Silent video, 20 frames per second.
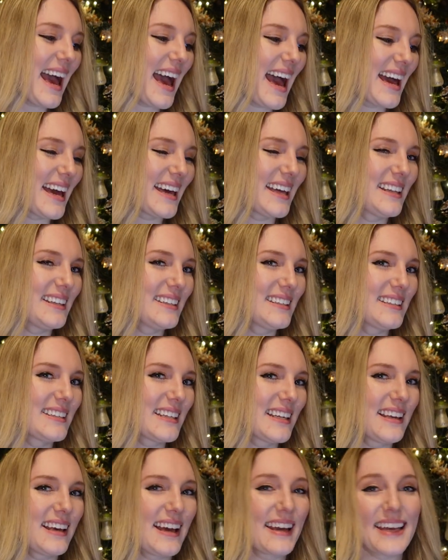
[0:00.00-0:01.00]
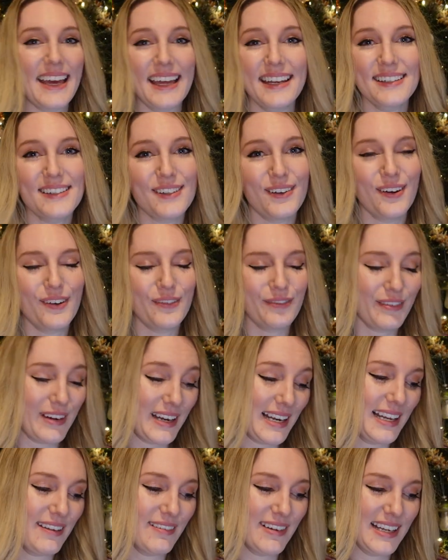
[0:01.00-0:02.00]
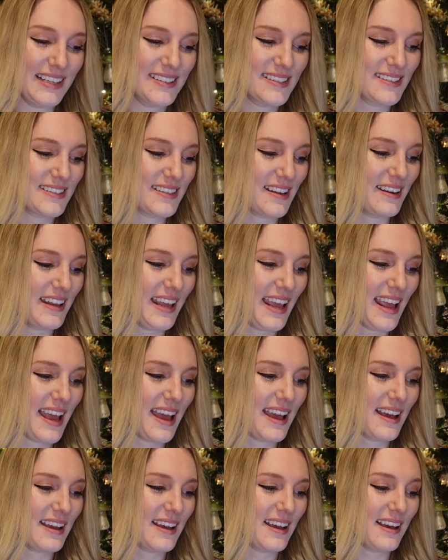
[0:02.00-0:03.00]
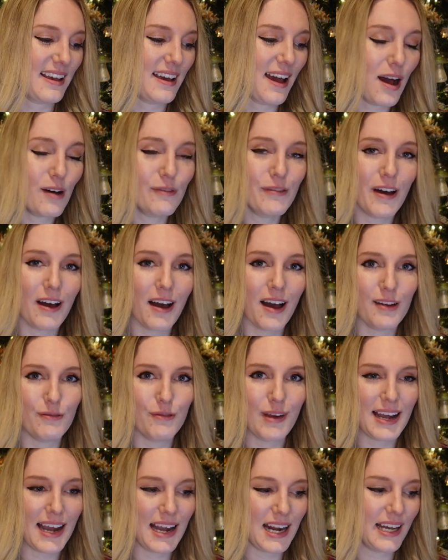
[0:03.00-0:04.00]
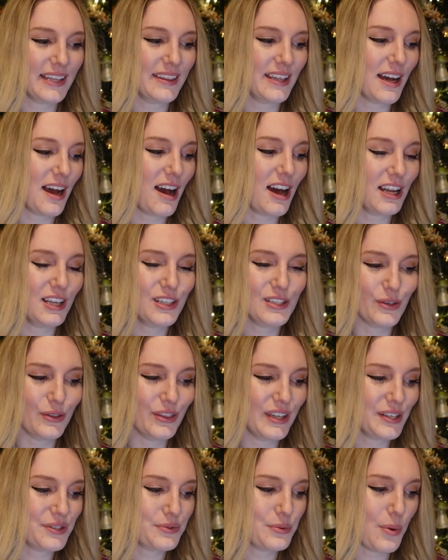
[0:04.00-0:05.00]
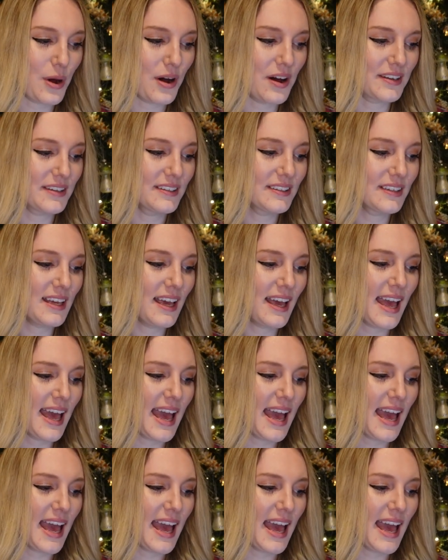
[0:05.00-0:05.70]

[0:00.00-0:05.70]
And again, it's got a really, really stunning cover. I really like the colours on this one.